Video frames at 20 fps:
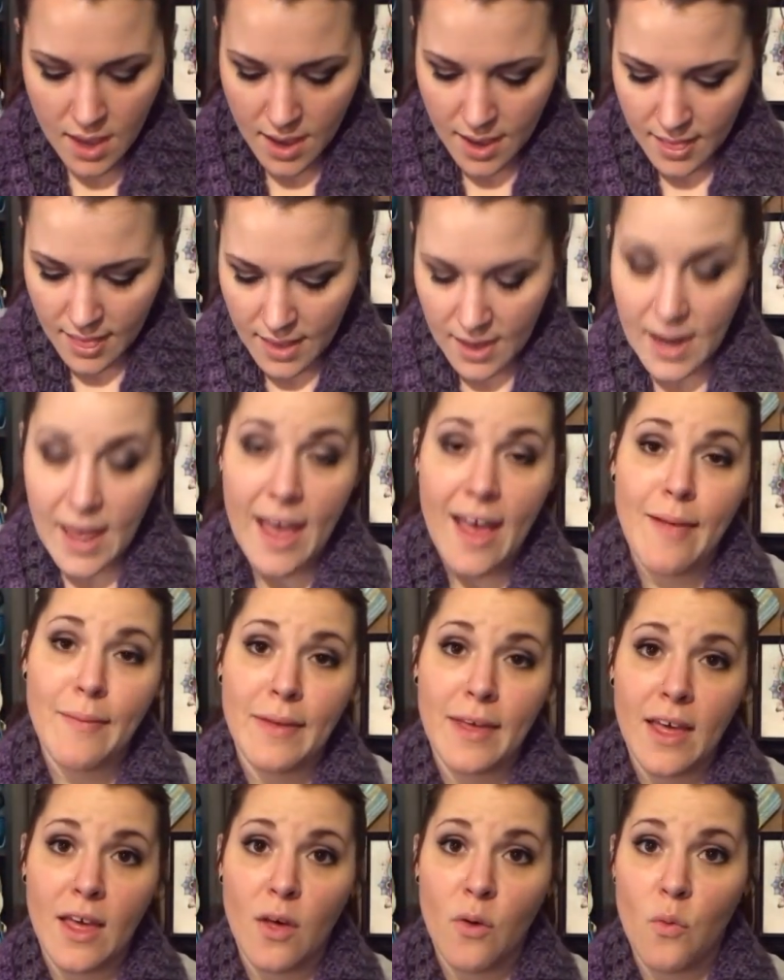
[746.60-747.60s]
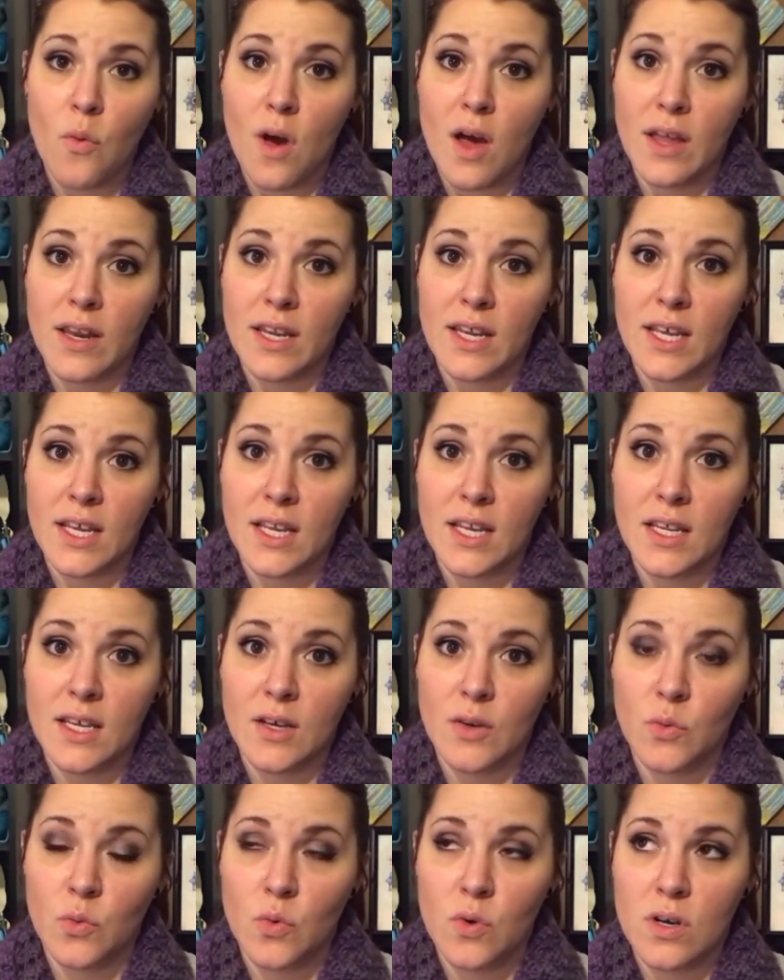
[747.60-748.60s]
And then Abigail wanted
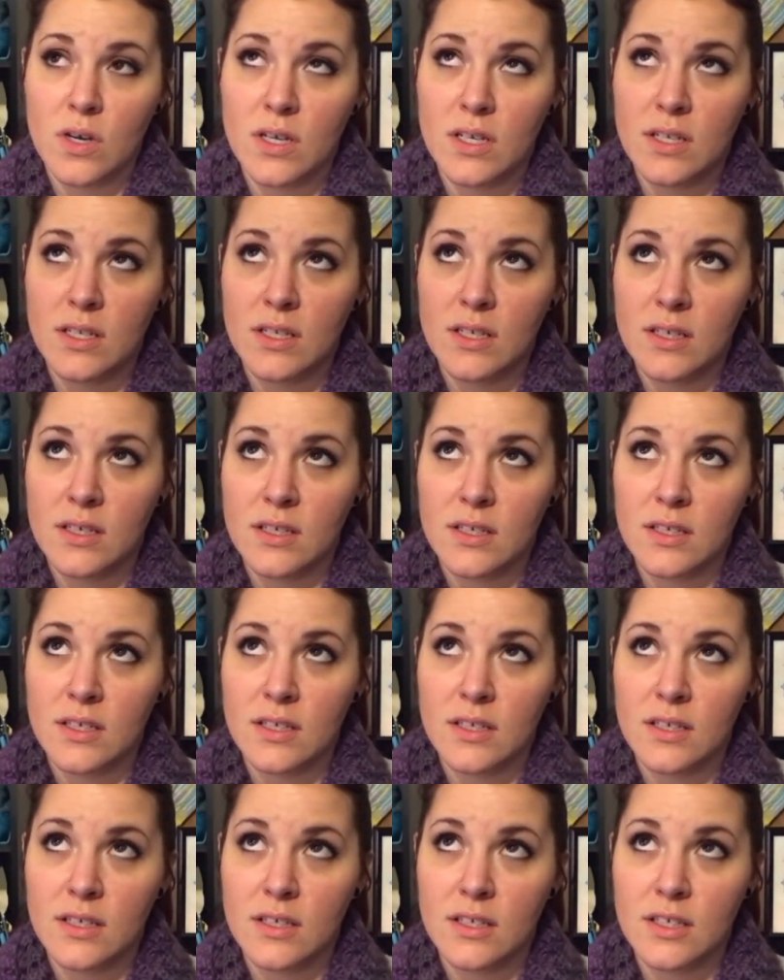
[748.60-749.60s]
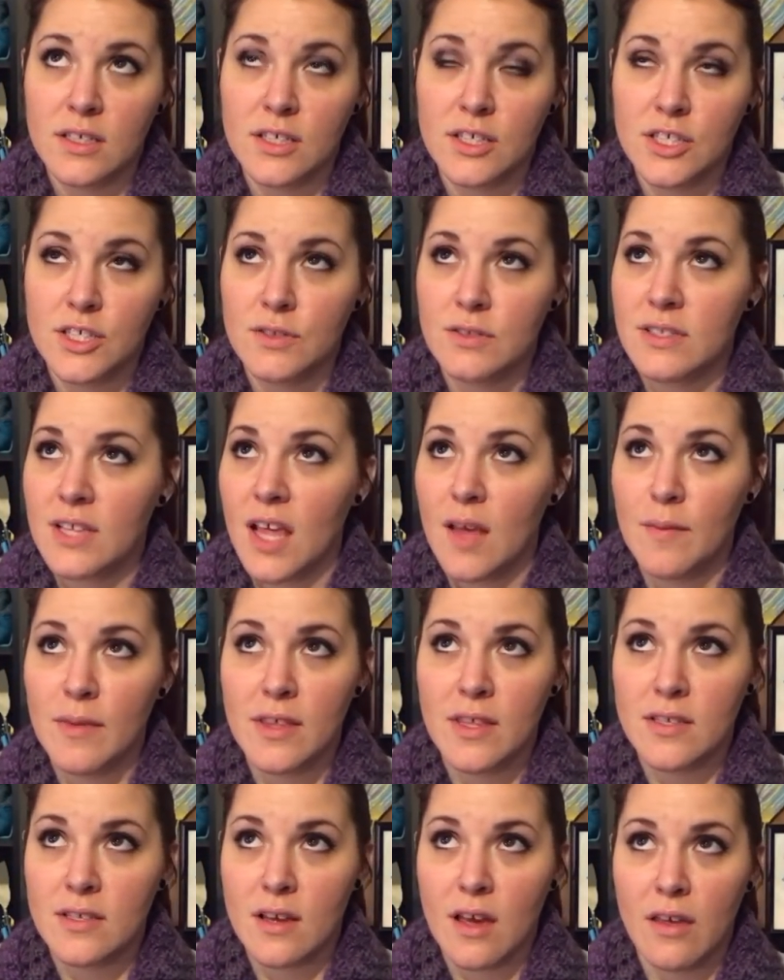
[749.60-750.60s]
one. She was telling me
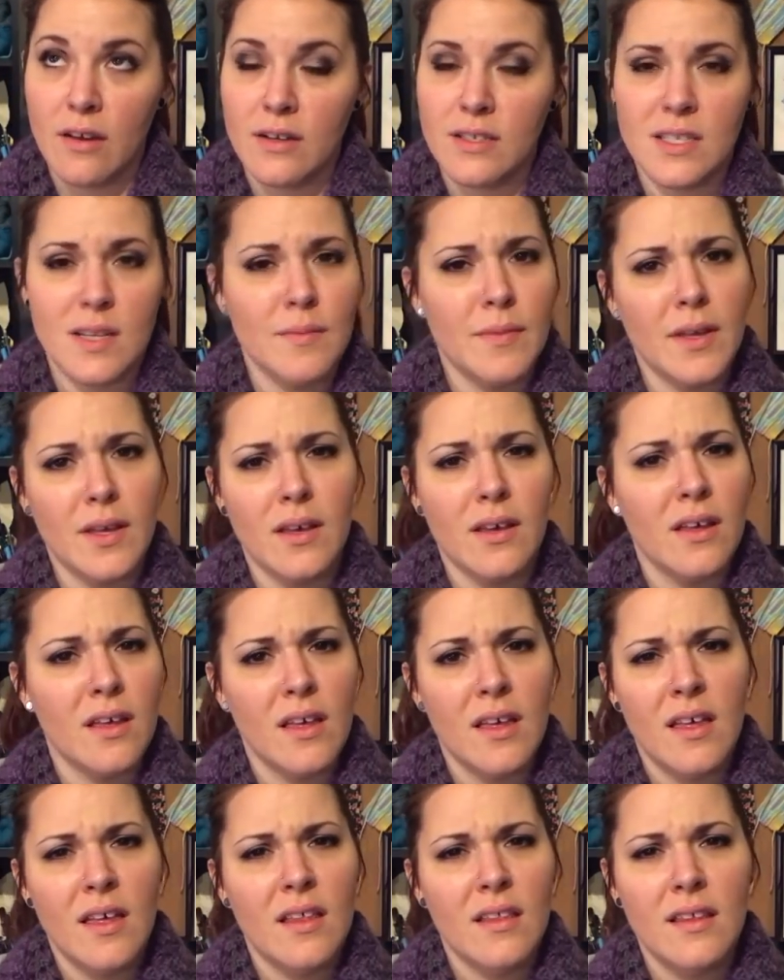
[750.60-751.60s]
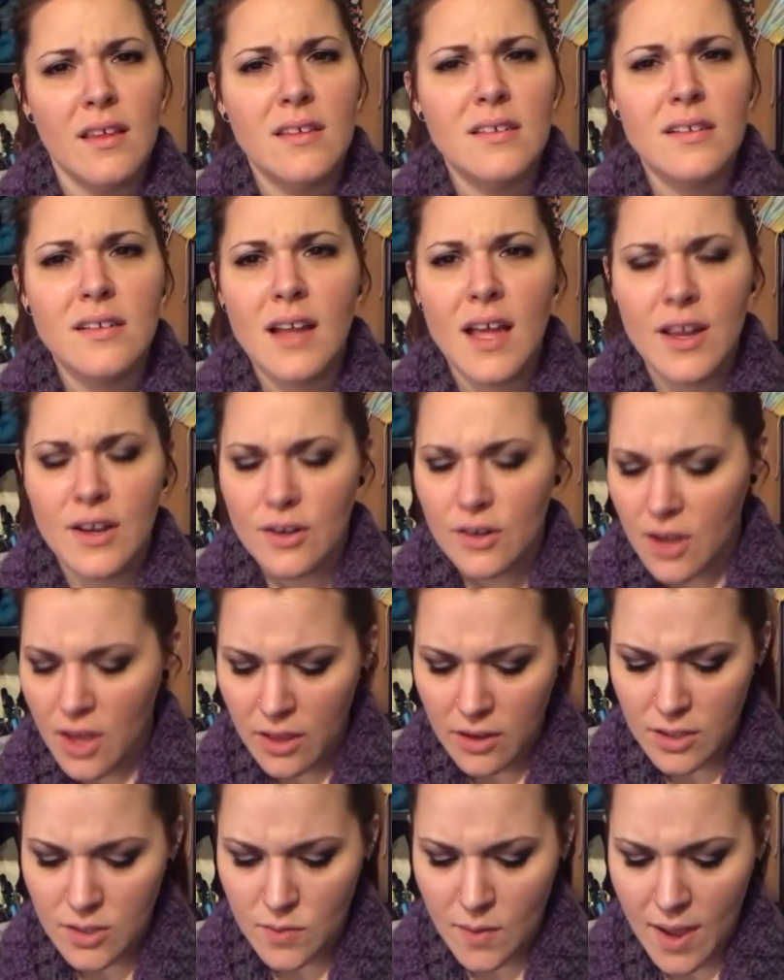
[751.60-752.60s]
these colors, and I'm like, these are not your
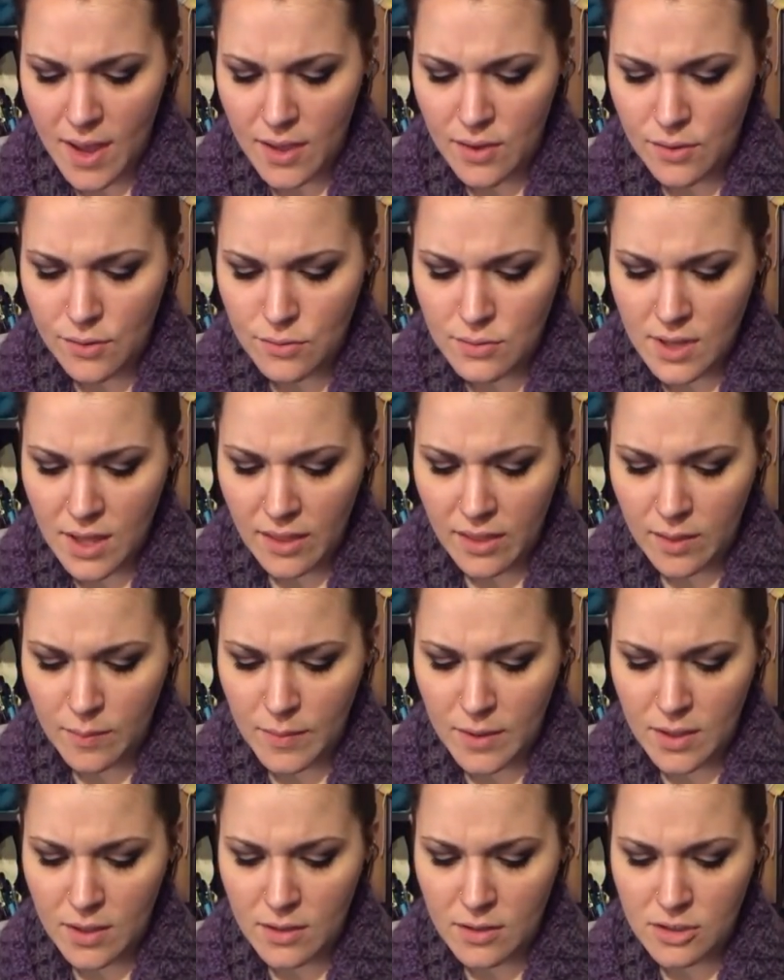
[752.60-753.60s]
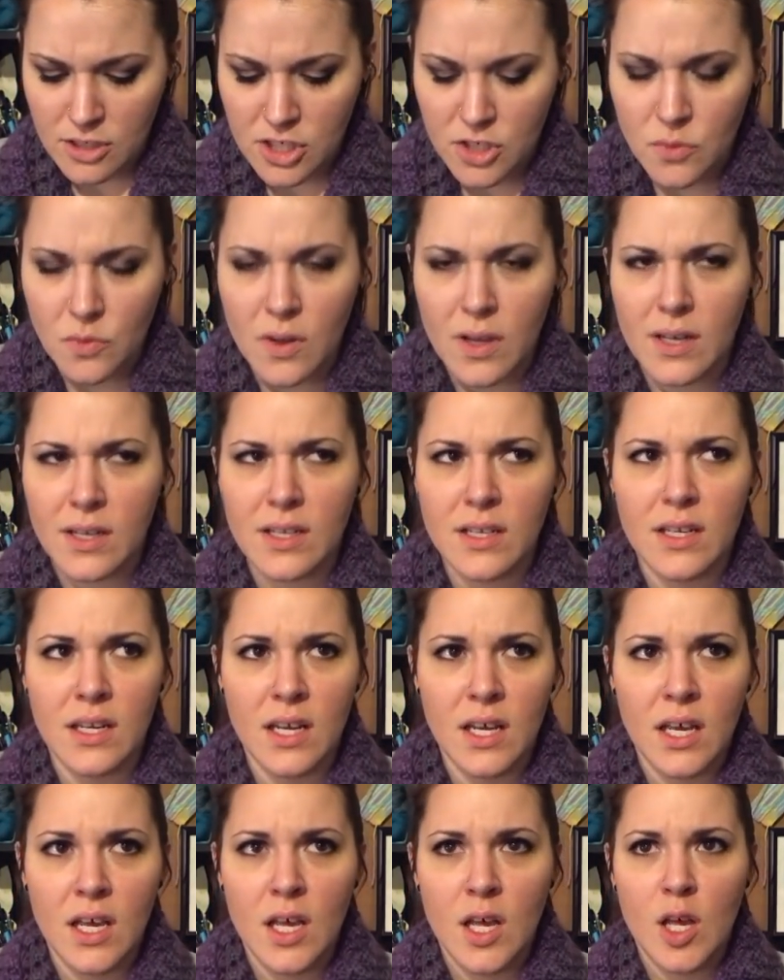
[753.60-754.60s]
colors. Why are you telling me she wanted
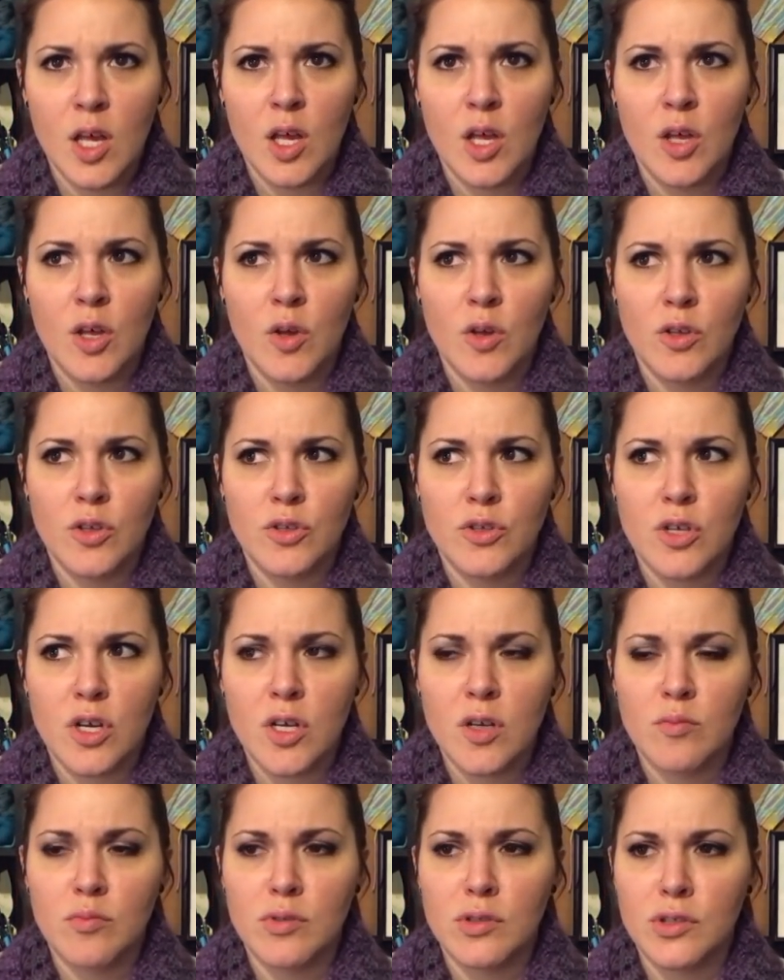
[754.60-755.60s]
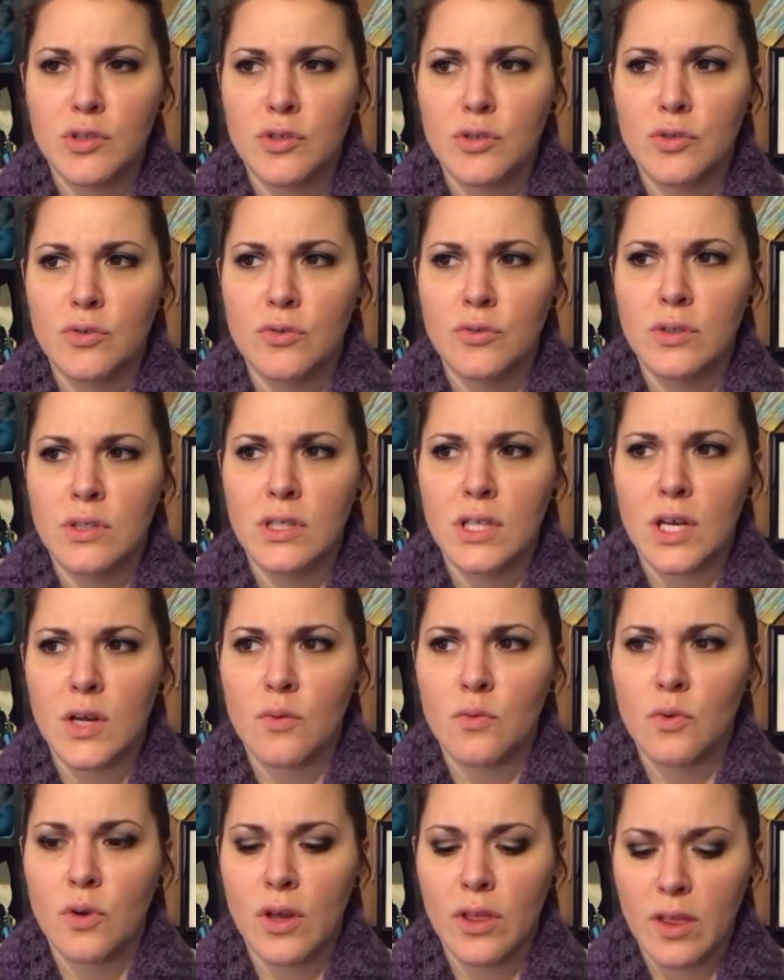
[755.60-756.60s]
dark blue, like a
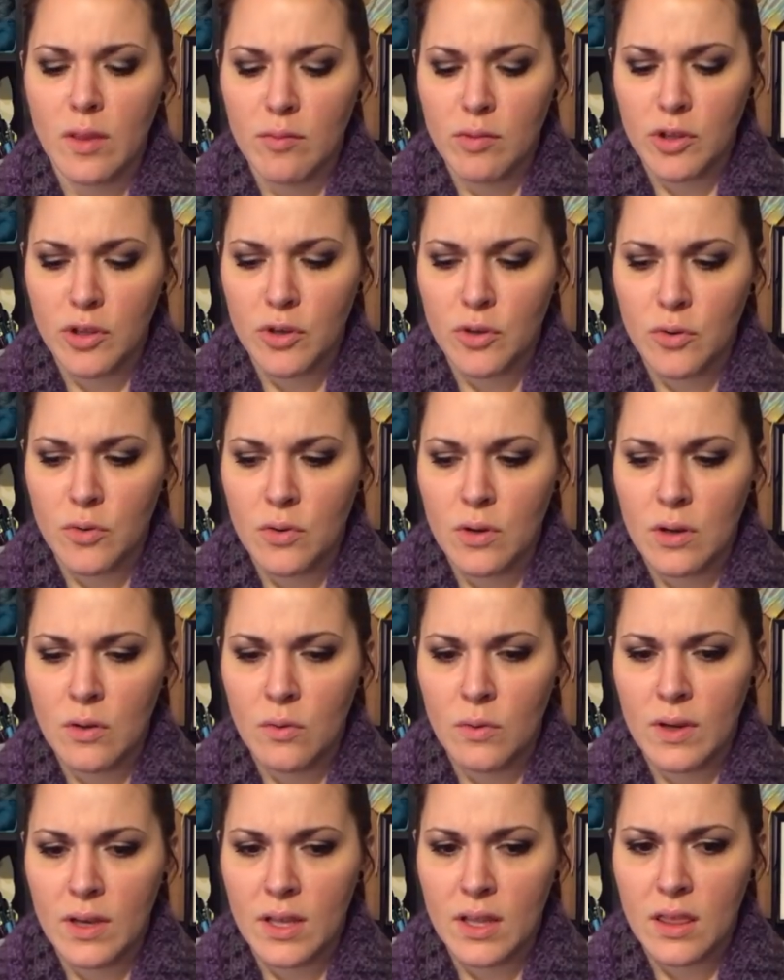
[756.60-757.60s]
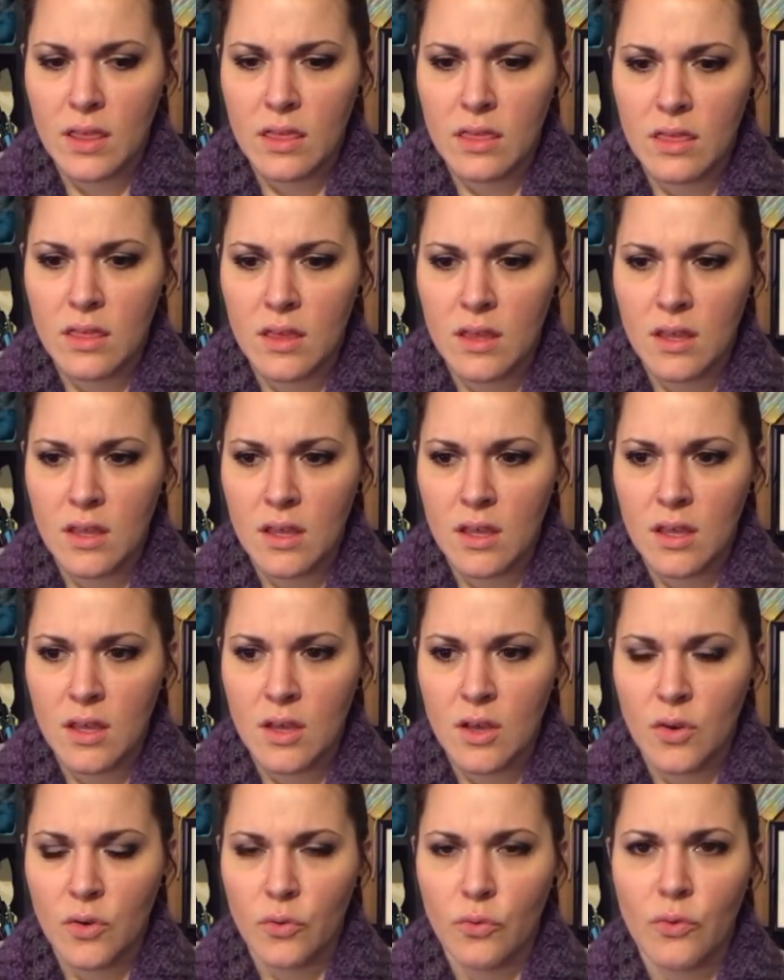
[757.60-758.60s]
royally blue, with
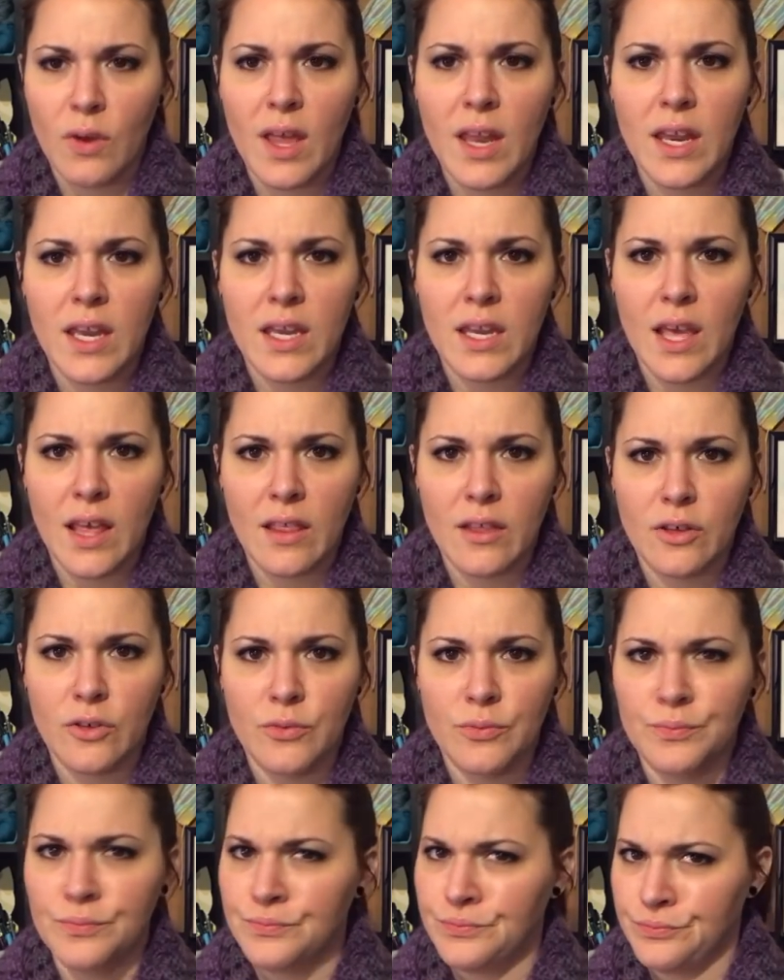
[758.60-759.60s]
red and yellow?